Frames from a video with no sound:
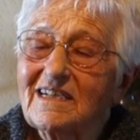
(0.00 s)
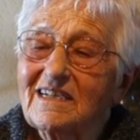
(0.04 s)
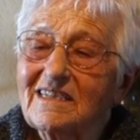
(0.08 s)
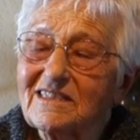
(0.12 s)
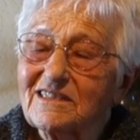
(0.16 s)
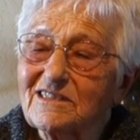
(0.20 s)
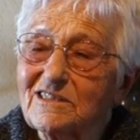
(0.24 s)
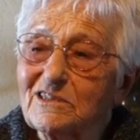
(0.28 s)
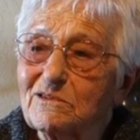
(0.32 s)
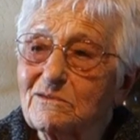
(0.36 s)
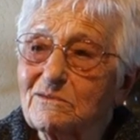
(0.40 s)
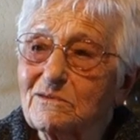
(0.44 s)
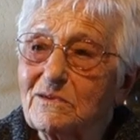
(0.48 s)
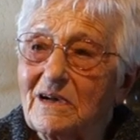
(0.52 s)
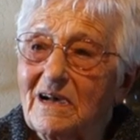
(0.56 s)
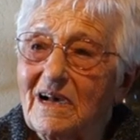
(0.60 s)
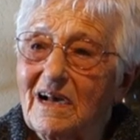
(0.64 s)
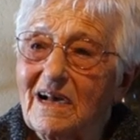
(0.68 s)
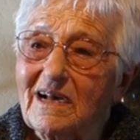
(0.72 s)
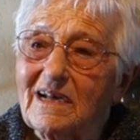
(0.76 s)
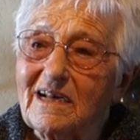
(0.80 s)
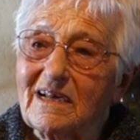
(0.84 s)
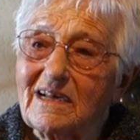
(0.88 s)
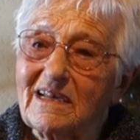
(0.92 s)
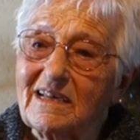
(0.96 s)
So
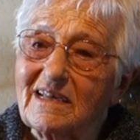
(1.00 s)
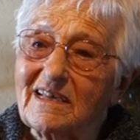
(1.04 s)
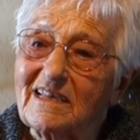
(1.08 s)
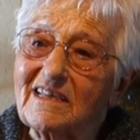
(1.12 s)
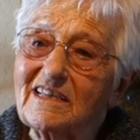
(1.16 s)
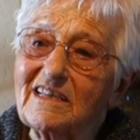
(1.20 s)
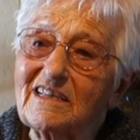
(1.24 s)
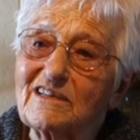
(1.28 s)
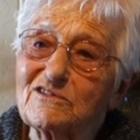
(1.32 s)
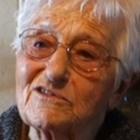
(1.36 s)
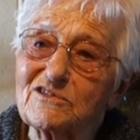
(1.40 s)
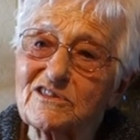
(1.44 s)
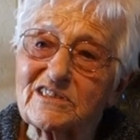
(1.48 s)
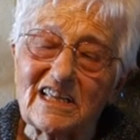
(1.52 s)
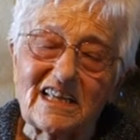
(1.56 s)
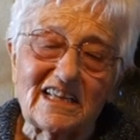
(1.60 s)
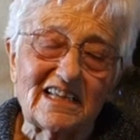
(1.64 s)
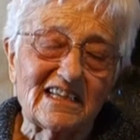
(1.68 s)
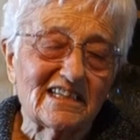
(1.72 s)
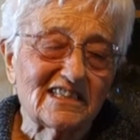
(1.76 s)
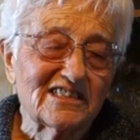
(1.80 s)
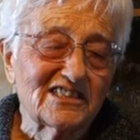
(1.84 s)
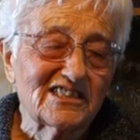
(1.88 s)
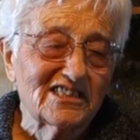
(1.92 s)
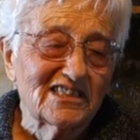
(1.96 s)
he used
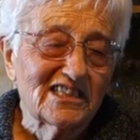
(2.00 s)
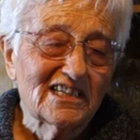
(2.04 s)
to,